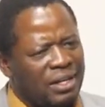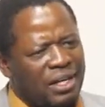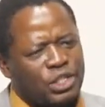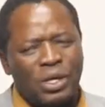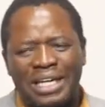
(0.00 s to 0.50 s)

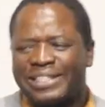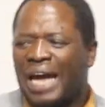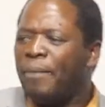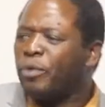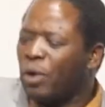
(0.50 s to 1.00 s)
It's not a
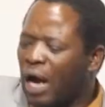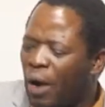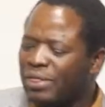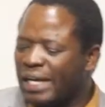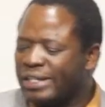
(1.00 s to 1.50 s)
time to
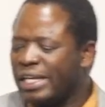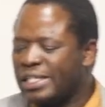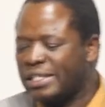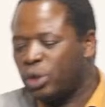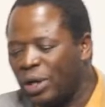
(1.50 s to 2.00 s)
count that
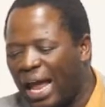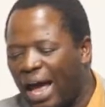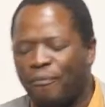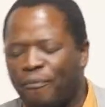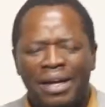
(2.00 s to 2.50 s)
this don't
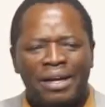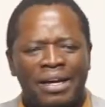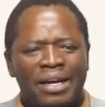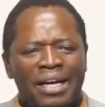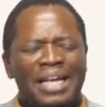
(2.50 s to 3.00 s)
love me.
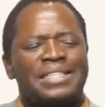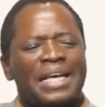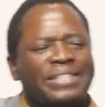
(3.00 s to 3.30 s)
It's a